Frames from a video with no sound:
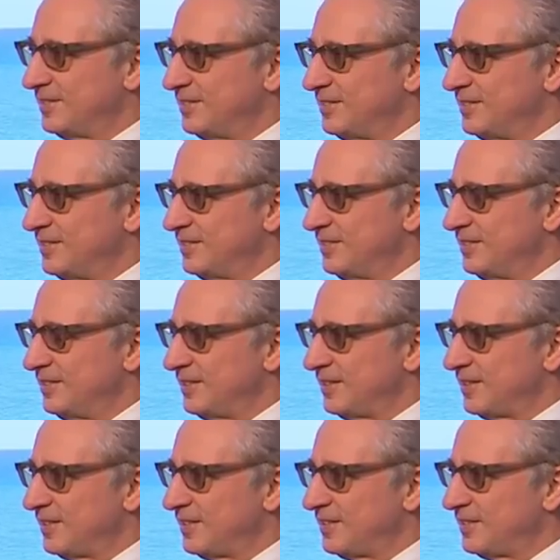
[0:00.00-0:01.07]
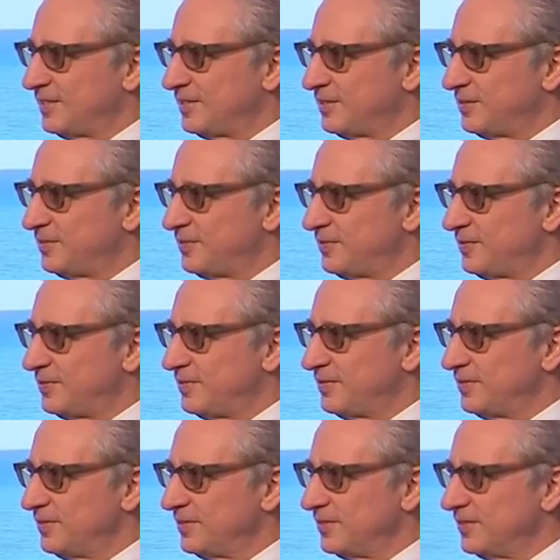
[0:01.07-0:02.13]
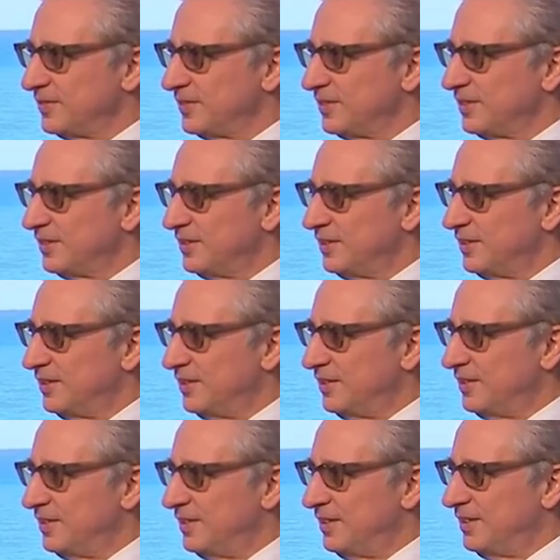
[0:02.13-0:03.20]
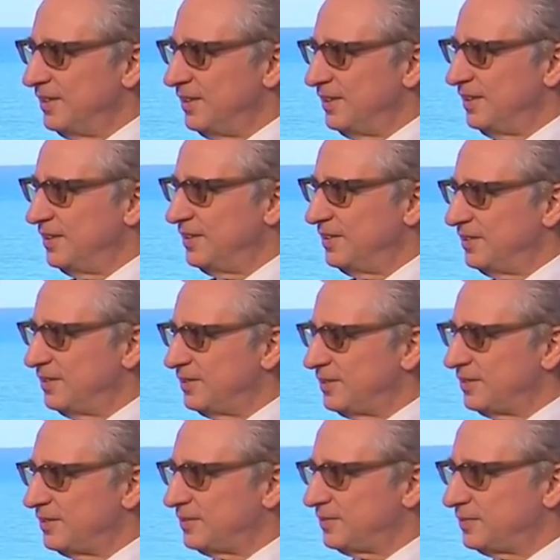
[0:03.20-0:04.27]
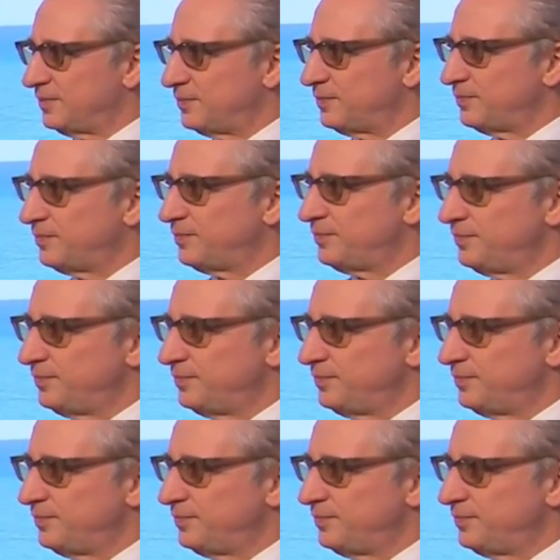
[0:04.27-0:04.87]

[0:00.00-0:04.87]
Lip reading: (silent)